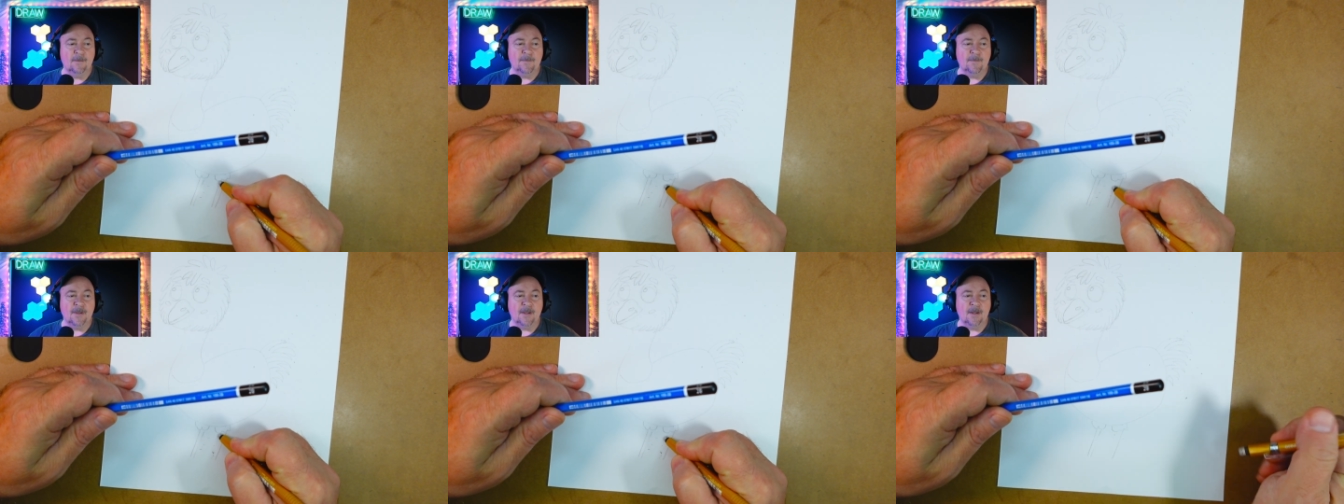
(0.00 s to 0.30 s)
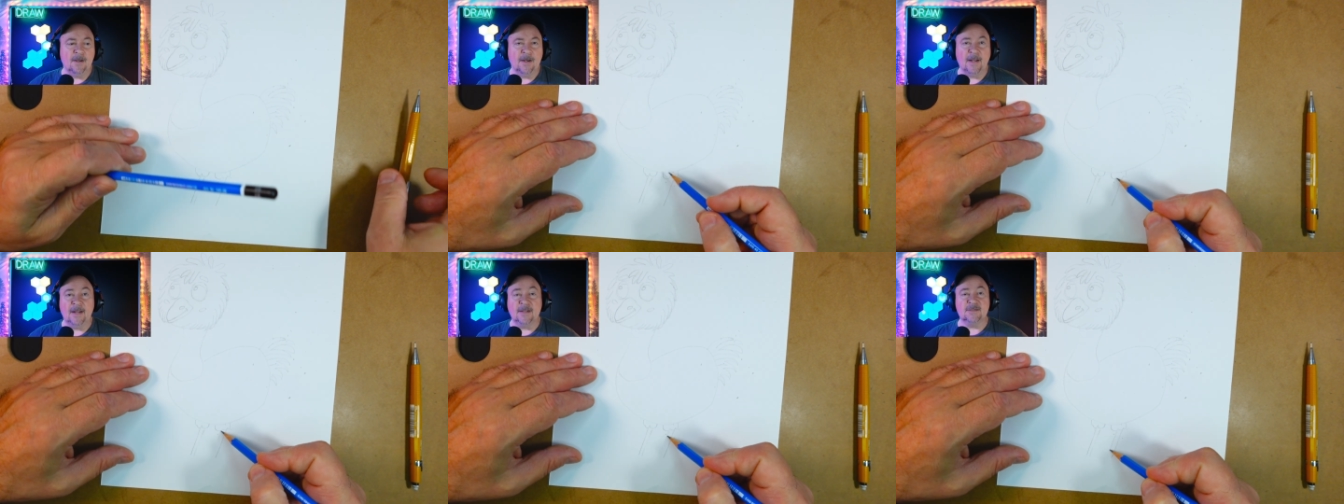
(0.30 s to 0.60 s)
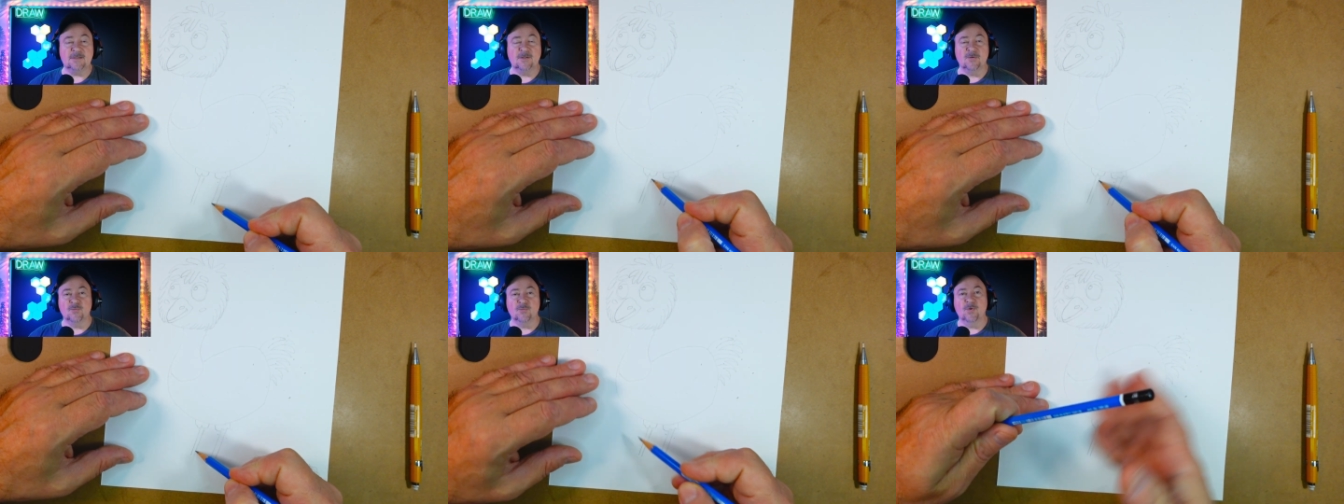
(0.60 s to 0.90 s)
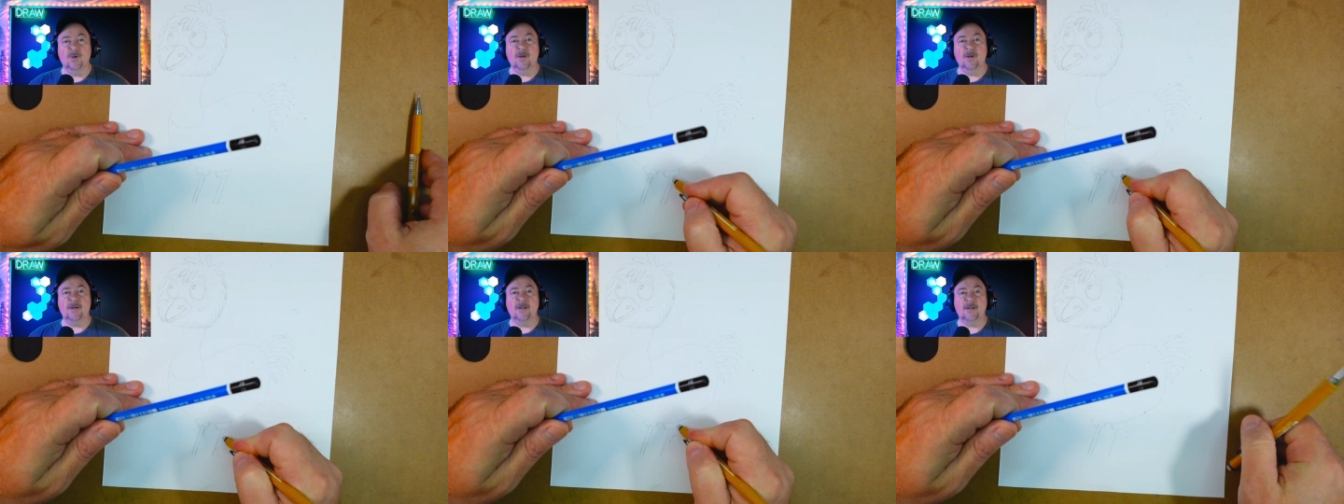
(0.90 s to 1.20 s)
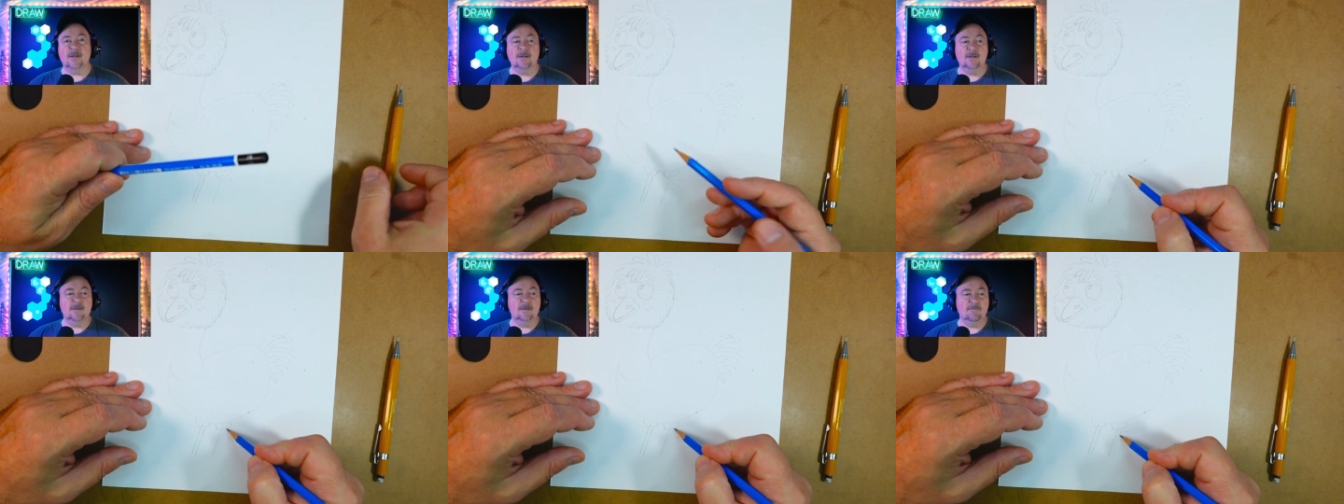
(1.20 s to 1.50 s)
And as they're
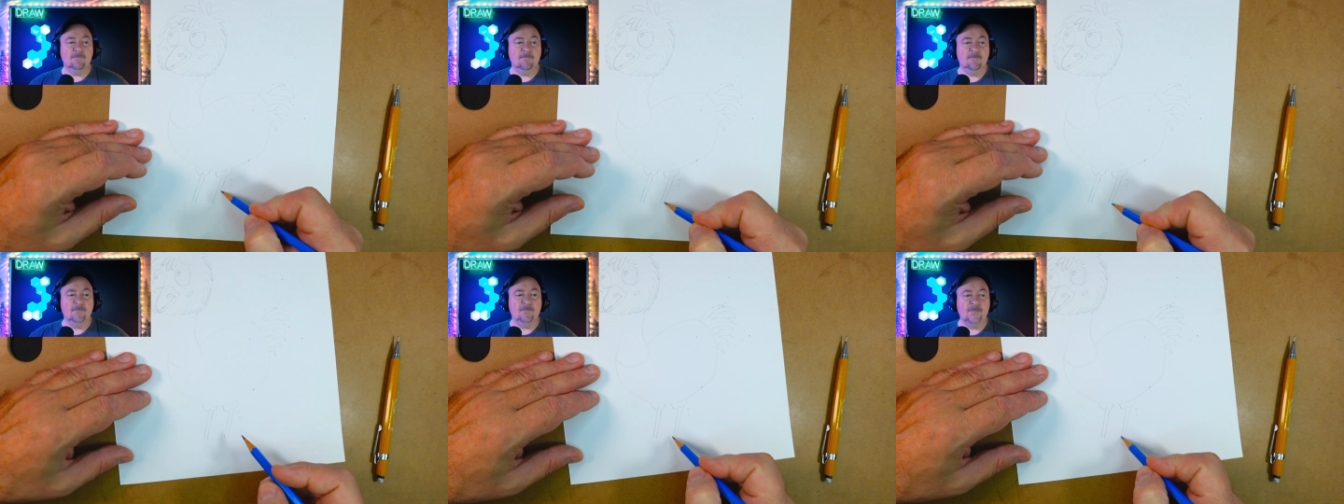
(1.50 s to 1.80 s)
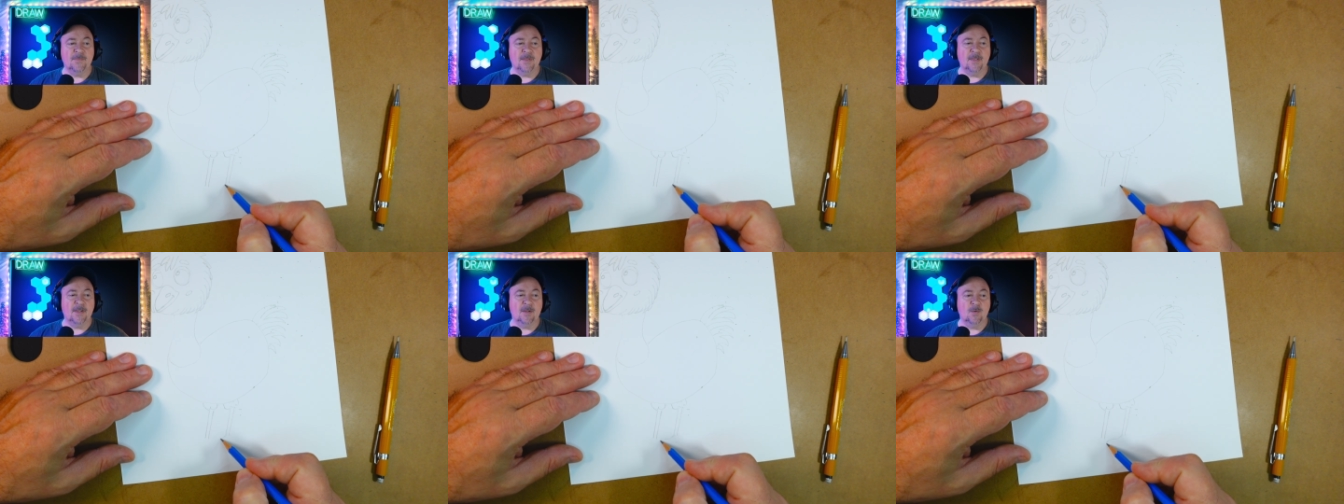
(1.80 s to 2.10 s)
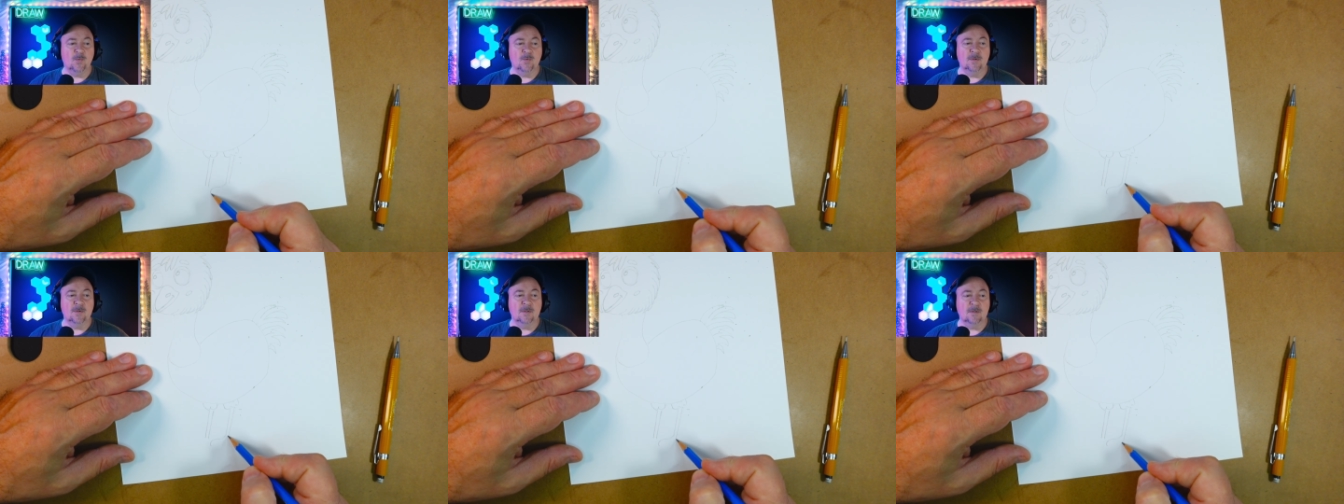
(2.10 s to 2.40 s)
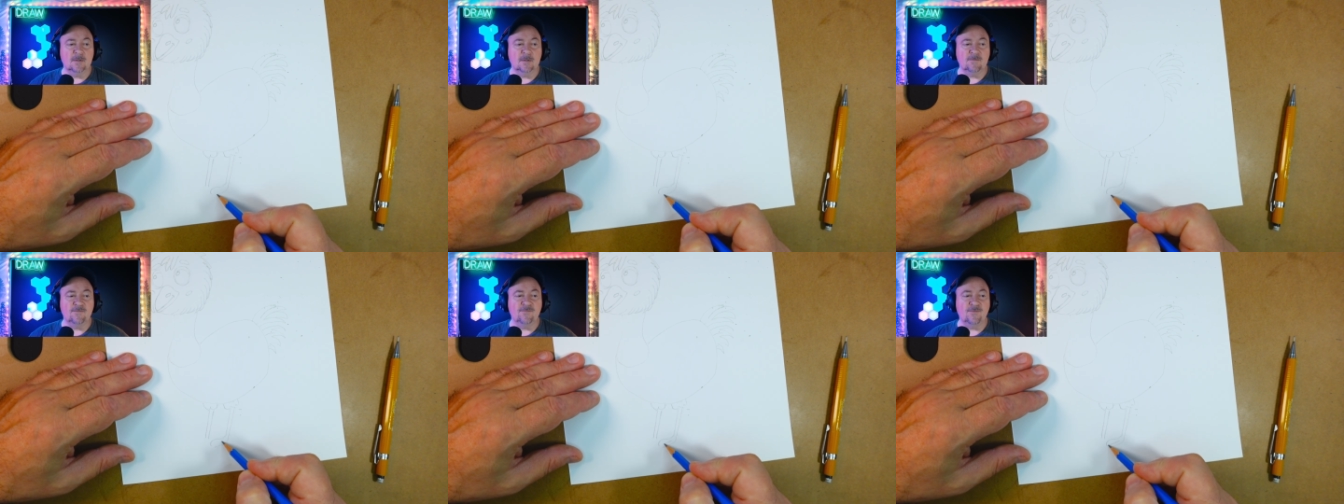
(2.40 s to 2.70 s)
running, they will